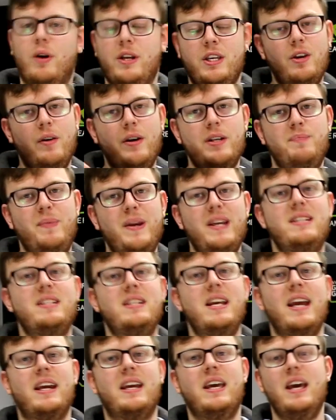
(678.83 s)
a USB
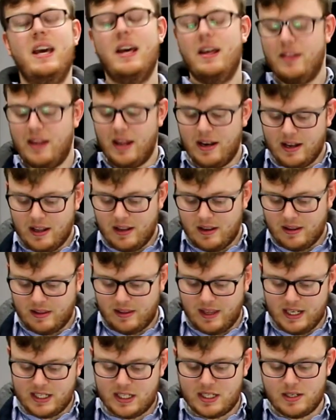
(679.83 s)
stick, then
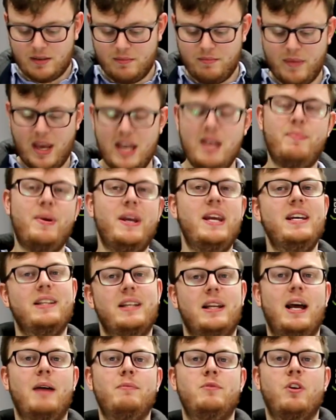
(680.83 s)
this may be
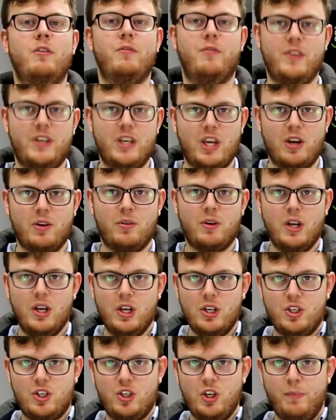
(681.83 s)
the laptop for you.
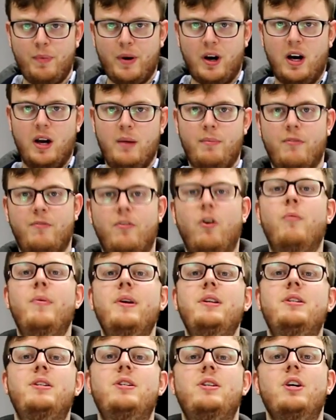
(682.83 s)
Super high
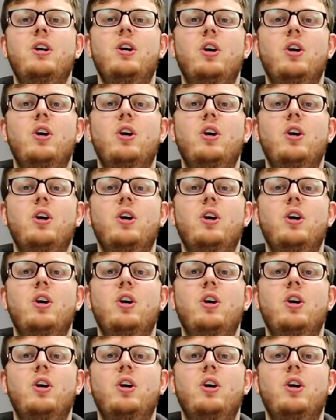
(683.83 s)
performance